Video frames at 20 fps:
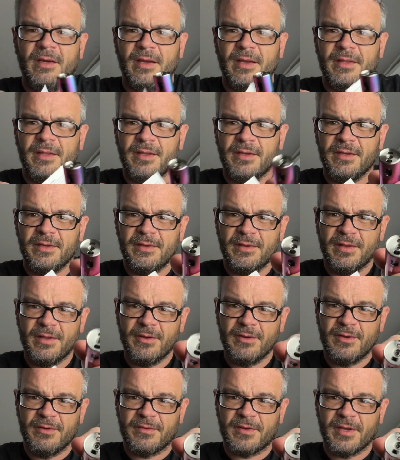and then
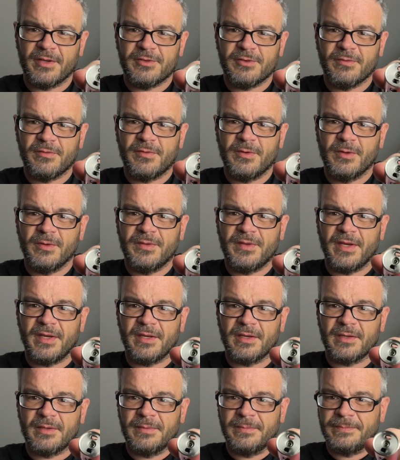there you've got your fill
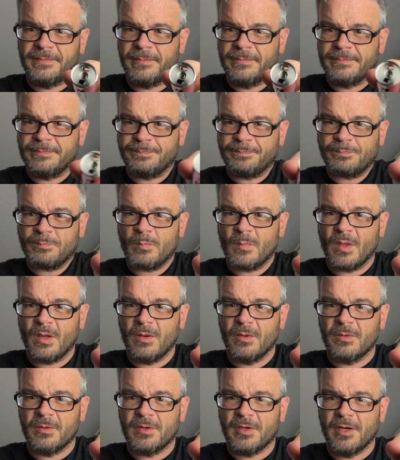tank,
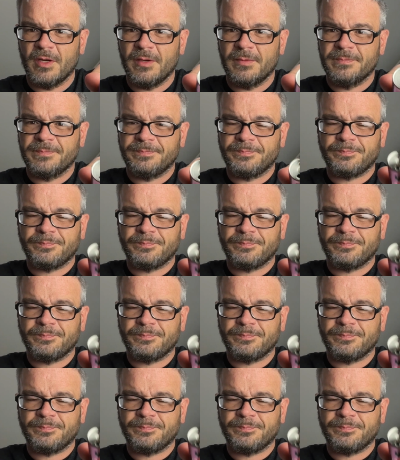okay?